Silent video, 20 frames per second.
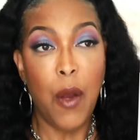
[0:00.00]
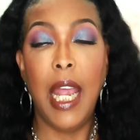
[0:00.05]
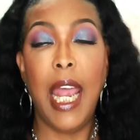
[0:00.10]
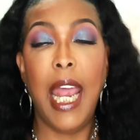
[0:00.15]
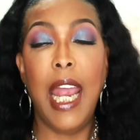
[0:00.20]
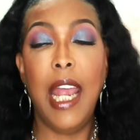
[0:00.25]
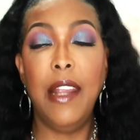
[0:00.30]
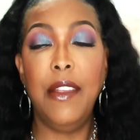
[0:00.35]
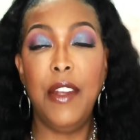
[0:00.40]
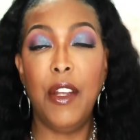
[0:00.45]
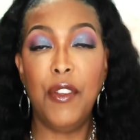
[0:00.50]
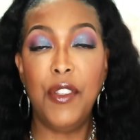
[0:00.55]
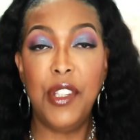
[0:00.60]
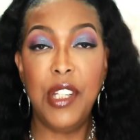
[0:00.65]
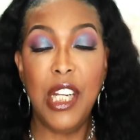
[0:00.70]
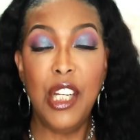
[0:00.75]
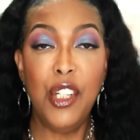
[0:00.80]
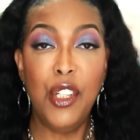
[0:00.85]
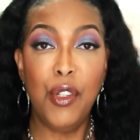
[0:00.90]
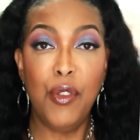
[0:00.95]
and they'll
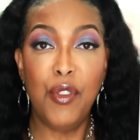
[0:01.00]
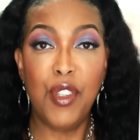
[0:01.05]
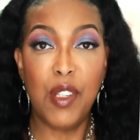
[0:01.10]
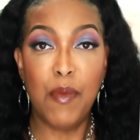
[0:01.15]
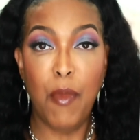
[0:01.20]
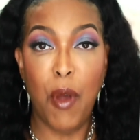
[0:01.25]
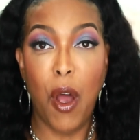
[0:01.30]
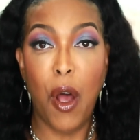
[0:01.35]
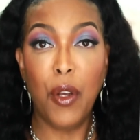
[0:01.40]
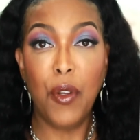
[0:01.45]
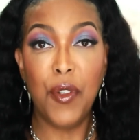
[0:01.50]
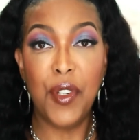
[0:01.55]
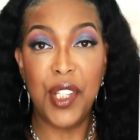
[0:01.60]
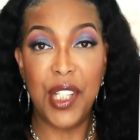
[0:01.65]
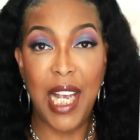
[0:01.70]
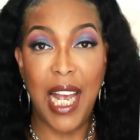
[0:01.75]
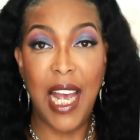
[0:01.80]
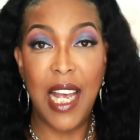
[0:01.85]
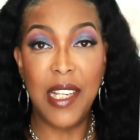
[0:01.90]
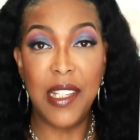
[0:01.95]
send you smaller
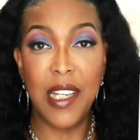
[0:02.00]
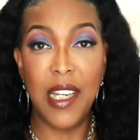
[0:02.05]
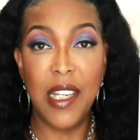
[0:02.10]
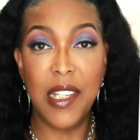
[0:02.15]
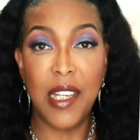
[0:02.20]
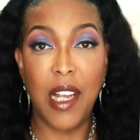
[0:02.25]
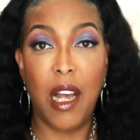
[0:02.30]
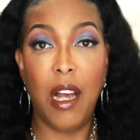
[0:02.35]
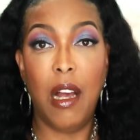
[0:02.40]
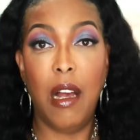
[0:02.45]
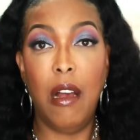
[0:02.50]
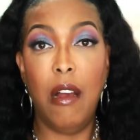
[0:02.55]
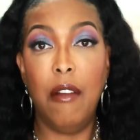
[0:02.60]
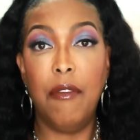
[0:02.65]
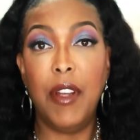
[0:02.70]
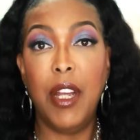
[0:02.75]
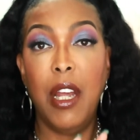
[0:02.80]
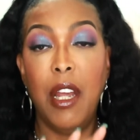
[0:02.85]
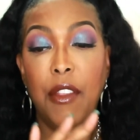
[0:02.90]
sizes of